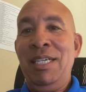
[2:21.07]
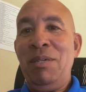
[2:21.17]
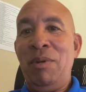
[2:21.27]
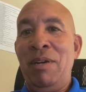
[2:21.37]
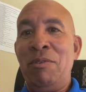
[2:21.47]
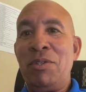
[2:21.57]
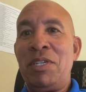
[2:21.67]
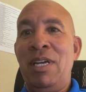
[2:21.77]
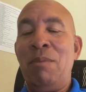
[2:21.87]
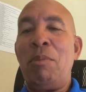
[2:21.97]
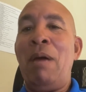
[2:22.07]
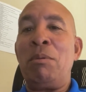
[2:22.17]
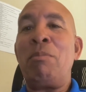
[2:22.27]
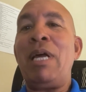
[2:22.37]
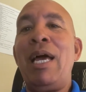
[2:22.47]
whatever's kind of
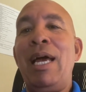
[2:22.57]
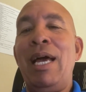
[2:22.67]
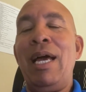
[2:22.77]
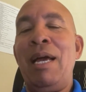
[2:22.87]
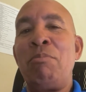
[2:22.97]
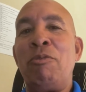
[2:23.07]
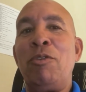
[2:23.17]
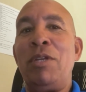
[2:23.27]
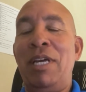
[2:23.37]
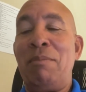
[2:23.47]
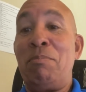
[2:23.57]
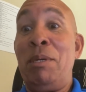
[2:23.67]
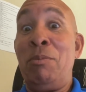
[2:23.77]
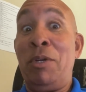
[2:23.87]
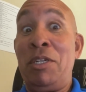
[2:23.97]
popular, but I prefer that
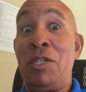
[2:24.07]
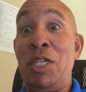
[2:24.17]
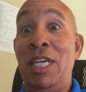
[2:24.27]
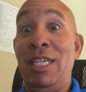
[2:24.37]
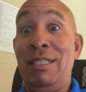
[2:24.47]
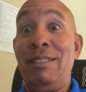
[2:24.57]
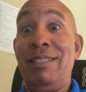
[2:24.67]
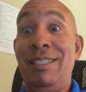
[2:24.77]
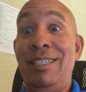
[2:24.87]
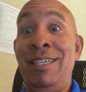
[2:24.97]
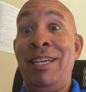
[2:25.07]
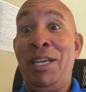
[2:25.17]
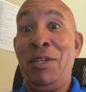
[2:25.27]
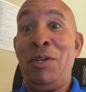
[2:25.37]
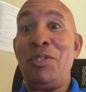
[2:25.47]
people can sing and
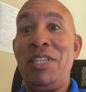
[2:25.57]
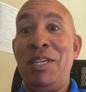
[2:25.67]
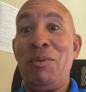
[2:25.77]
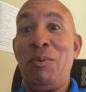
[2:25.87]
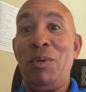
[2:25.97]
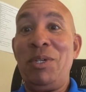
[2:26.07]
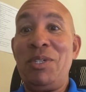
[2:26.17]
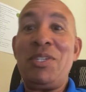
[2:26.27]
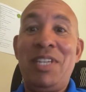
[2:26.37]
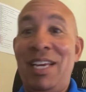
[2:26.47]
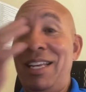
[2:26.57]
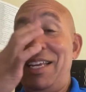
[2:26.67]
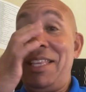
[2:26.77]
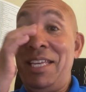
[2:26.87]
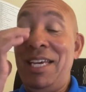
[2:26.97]
I can understand the words. I
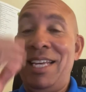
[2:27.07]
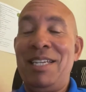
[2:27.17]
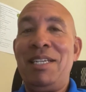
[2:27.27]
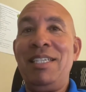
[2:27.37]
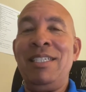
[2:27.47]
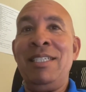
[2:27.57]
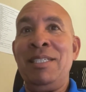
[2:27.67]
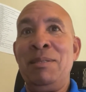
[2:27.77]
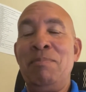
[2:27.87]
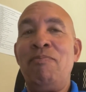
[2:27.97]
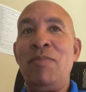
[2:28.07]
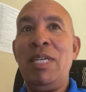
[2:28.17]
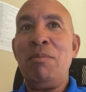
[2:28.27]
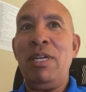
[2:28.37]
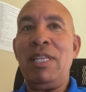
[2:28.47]
like that. But
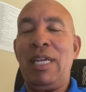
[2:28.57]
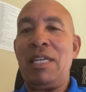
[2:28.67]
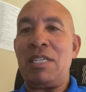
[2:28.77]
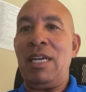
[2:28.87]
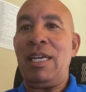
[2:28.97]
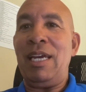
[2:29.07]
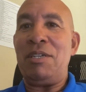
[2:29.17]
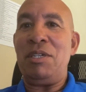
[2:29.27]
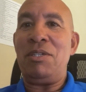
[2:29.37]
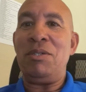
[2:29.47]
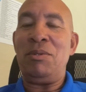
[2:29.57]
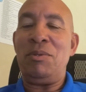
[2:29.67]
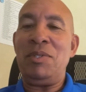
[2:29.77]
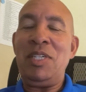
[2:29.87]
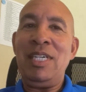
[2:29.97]
anything that's got a catchy
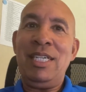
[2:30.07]
tune,